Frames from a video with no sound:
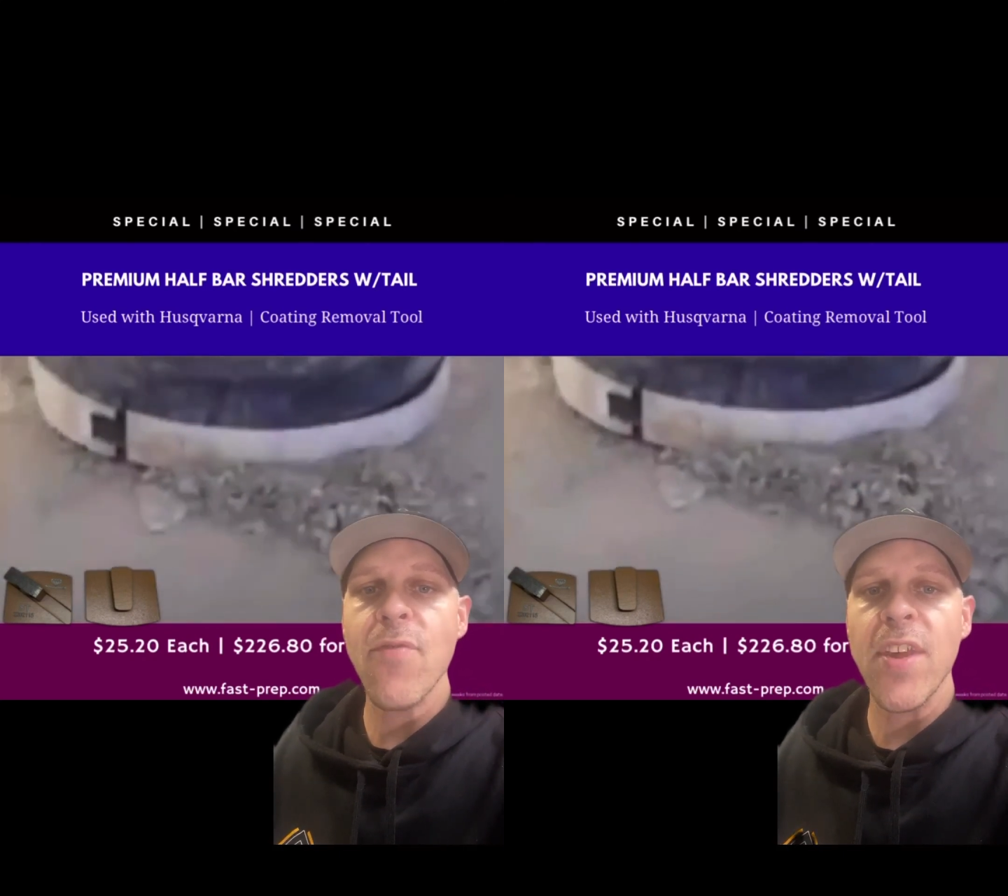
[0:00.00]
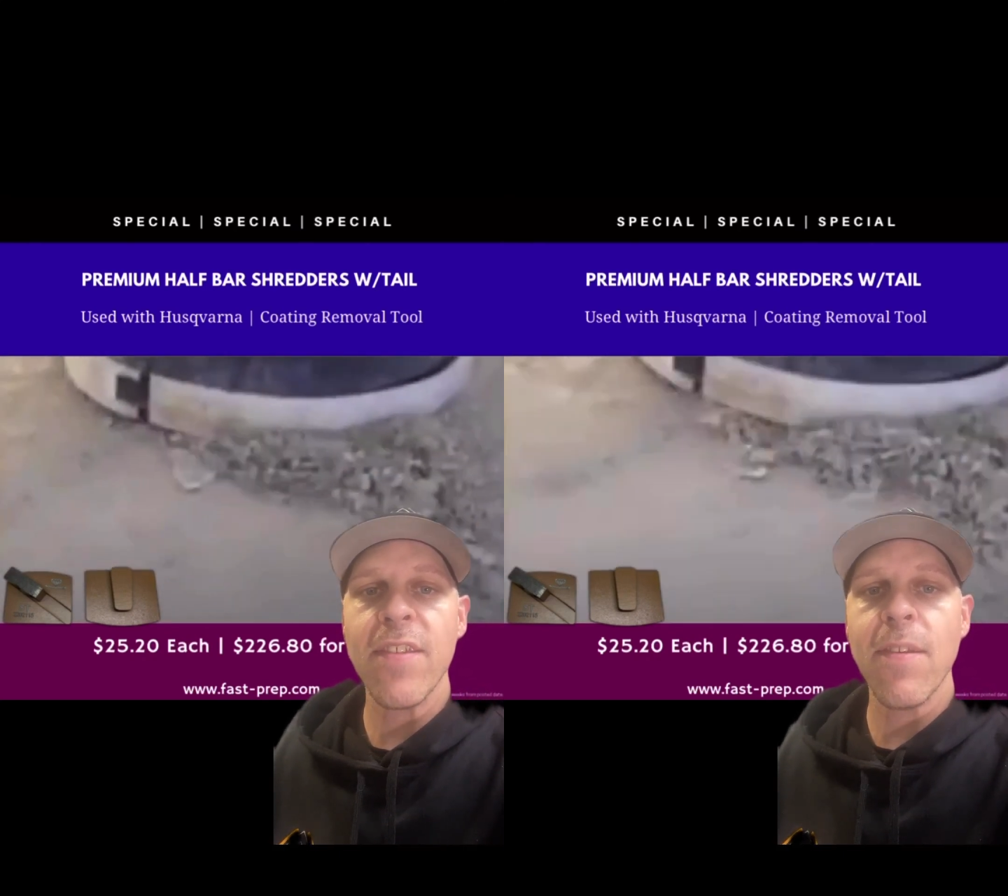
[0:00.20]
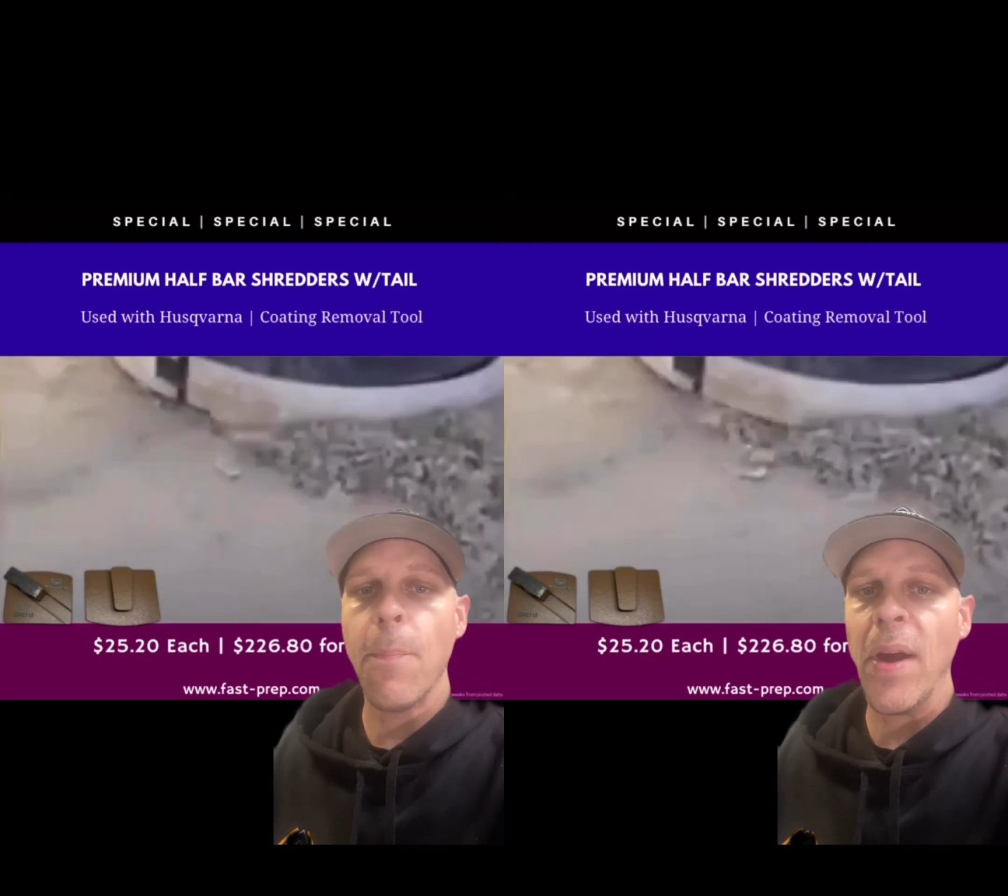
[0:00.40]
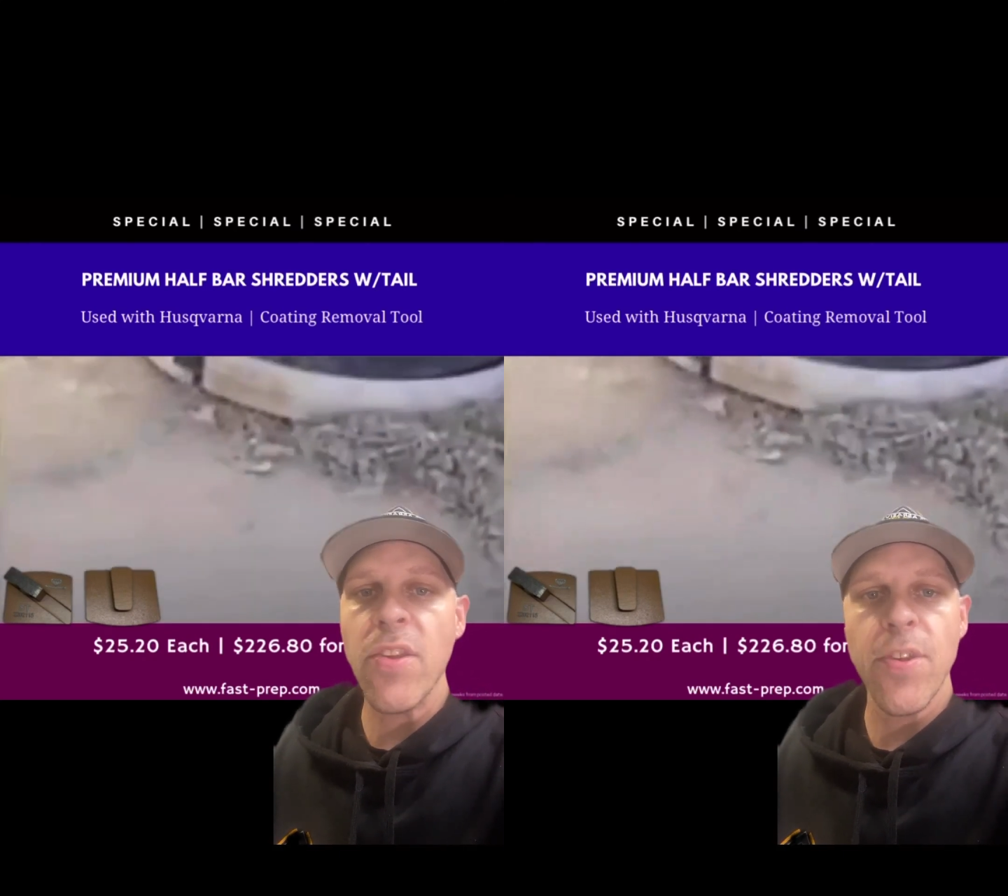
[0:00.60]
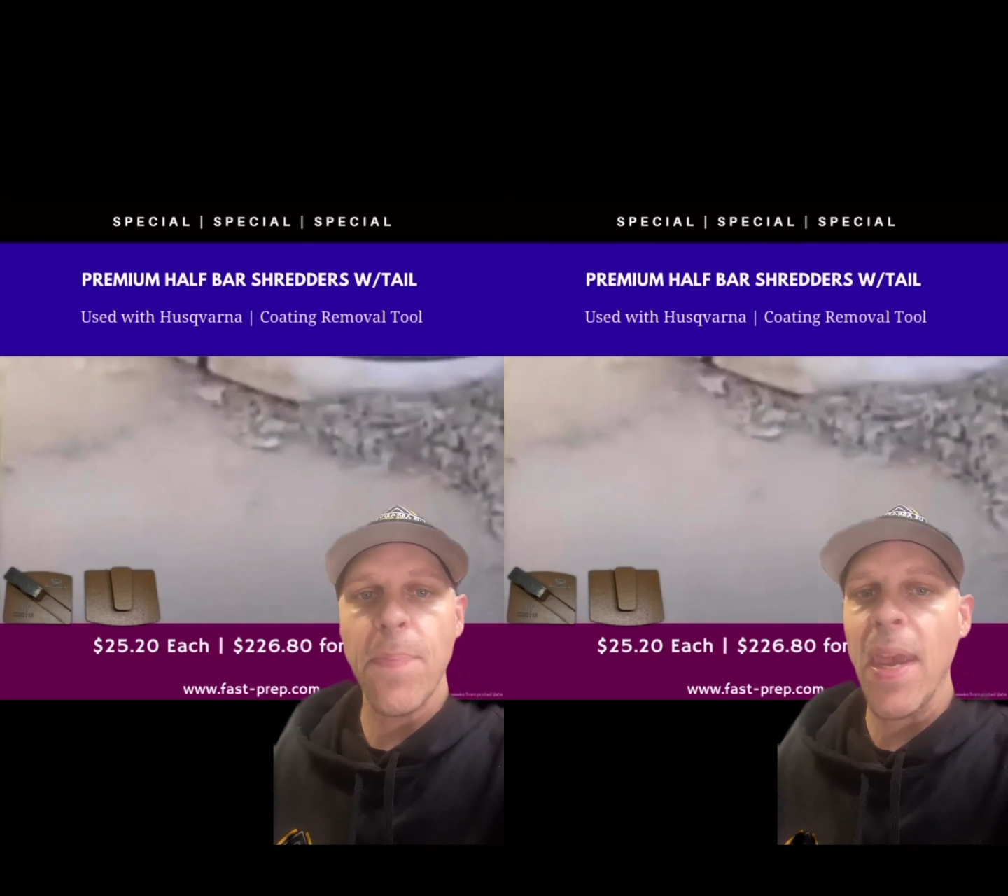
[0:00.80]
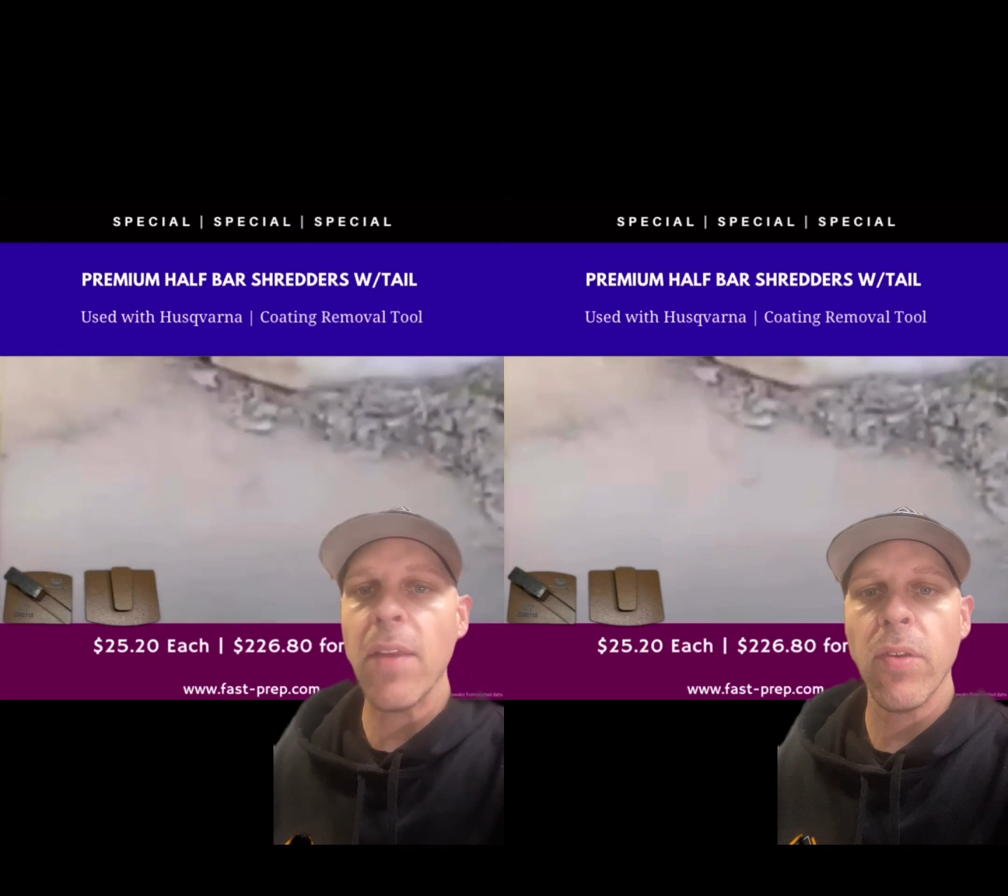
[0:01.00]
just a bunch of paint